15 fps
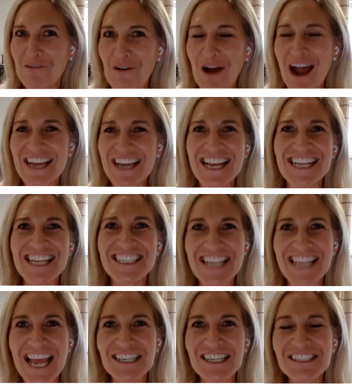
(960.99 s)
Friday
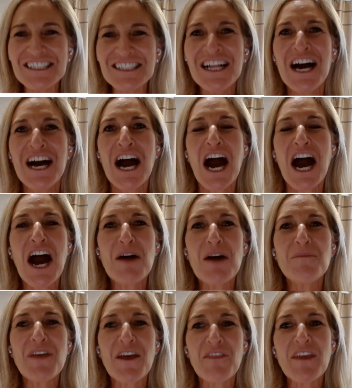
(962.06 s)
sale
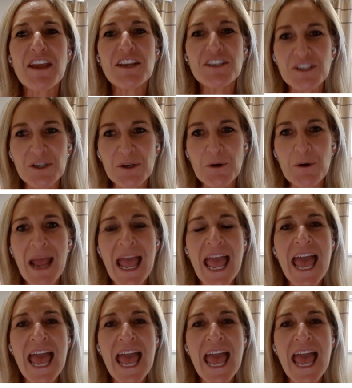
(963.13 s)
um, that they do.